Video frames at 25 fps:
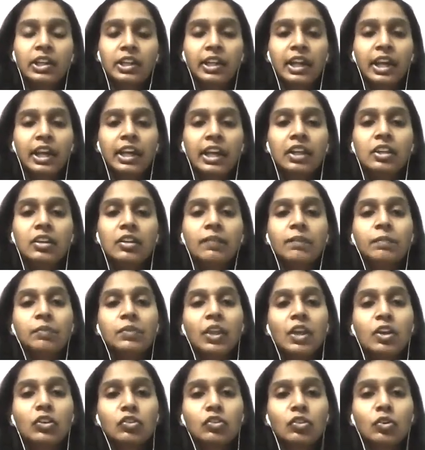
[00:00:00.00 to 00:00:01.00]
right?
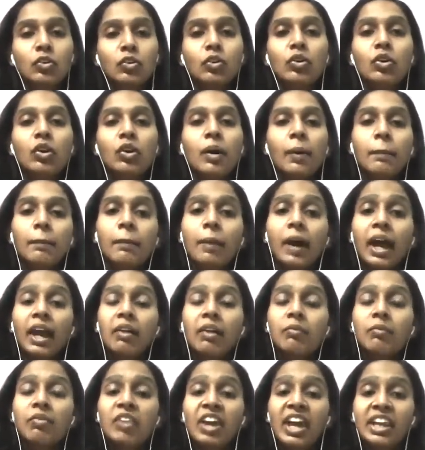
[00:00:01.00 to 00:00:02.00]
So by
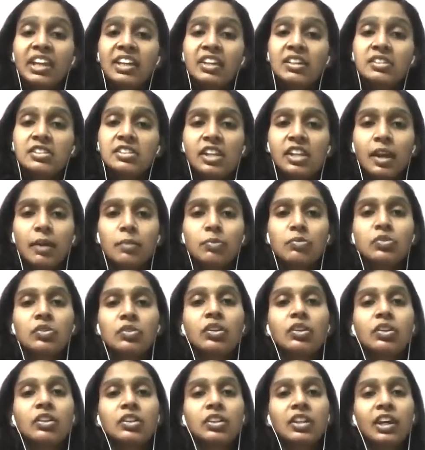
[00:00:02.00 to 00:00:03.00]
various steps,
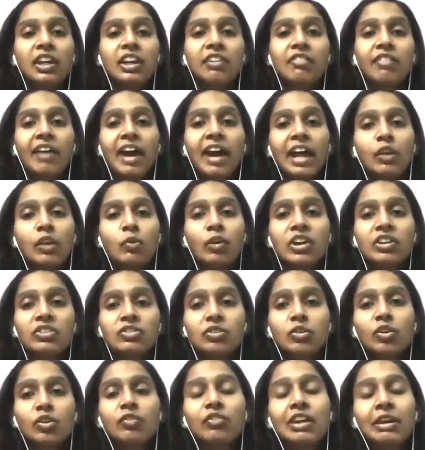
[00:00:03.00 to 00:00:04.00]
the
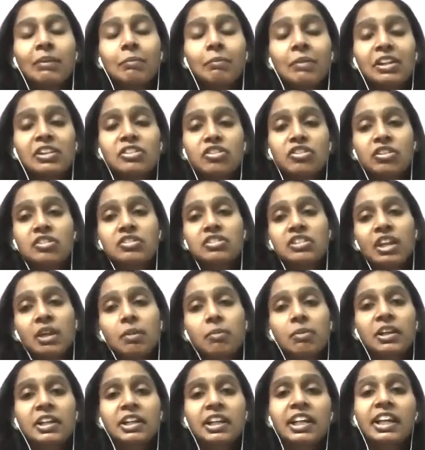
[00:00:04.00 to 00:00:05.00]
evaluation of emulsion
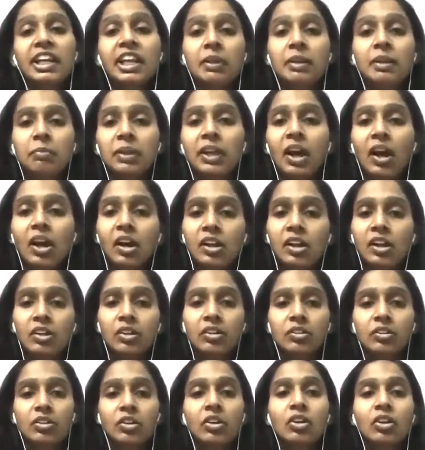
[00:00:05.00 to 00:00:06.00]
stability can be occurred.
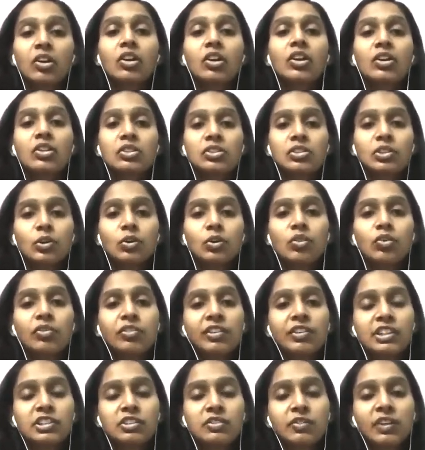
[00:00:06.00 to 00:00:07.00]
So
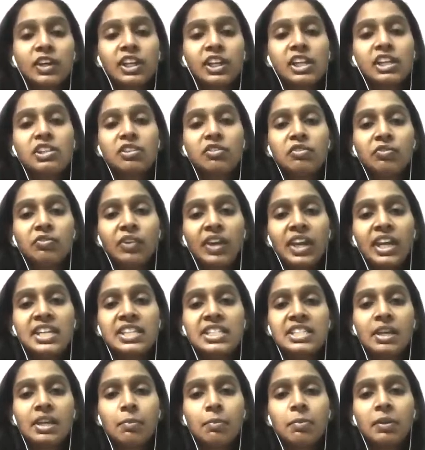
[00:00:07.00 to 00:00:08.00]
first one is
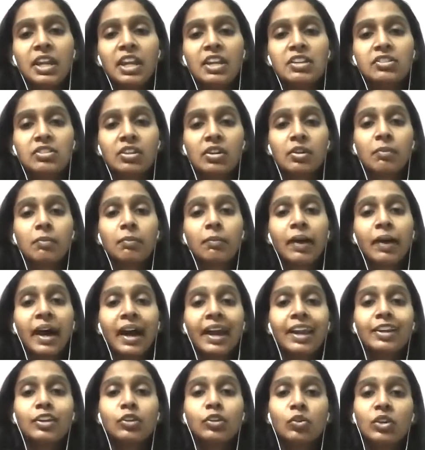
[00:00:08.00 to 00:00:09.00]
phase separation.
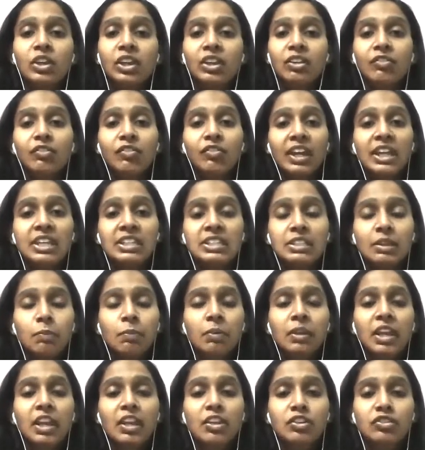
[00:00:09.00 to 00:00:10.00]
By doing phase
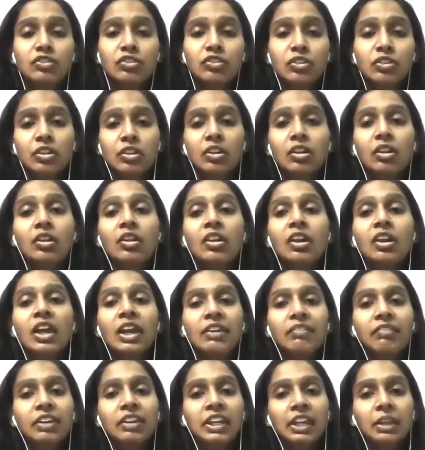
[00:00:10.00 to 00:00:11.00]
separation,
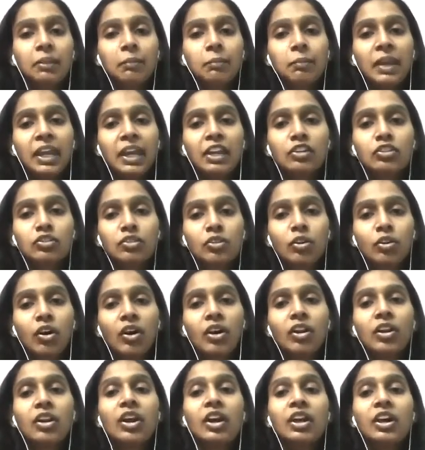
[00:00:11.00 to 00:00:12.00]
we can make
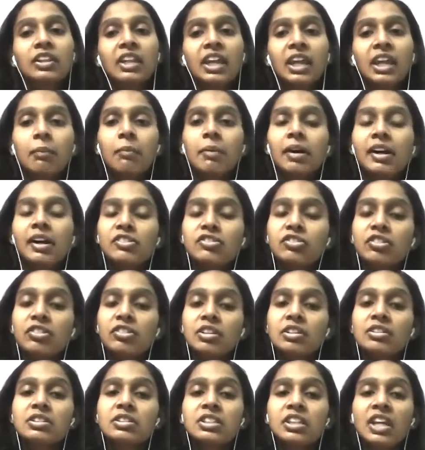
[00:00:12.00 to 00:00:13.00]
sure the emulsion
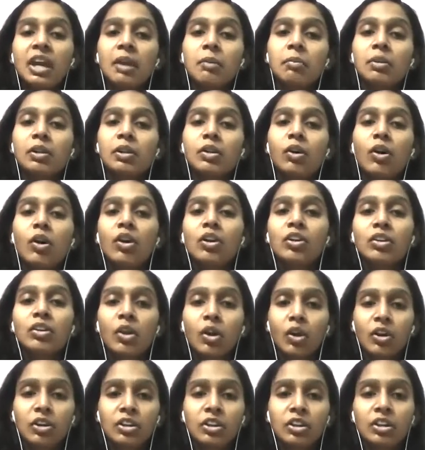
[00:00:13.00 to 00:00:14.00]
is stable or
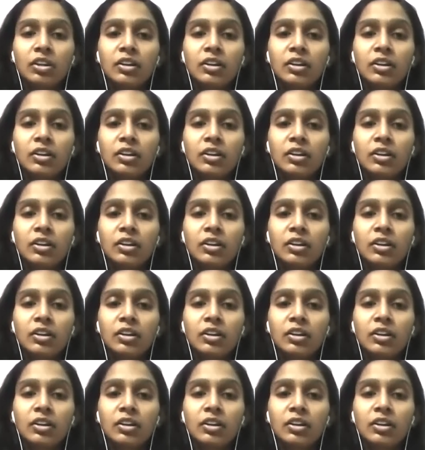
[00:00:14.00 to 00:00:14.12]
not,